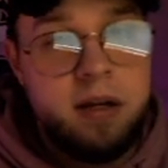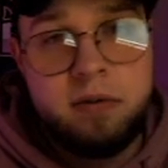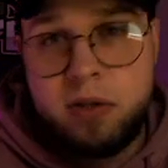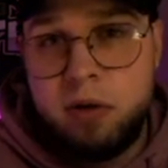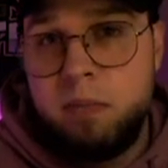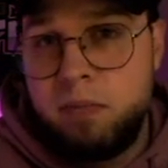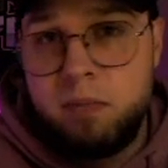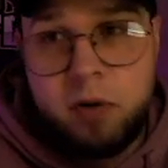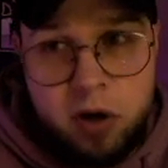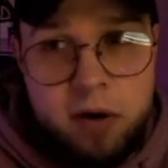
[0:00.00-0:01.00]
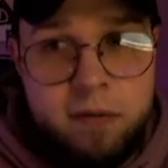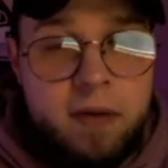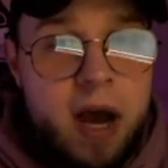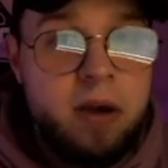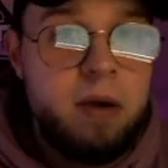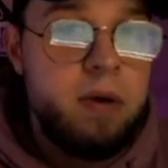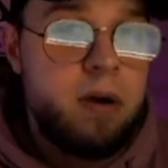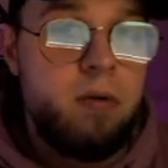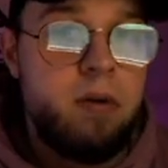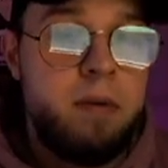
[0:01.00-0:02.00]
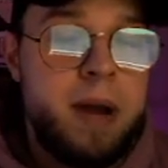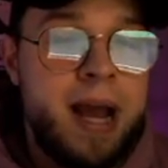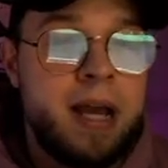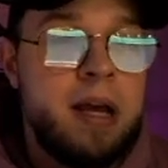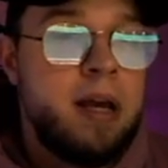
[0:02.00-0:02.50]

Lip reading: still good value at quarterback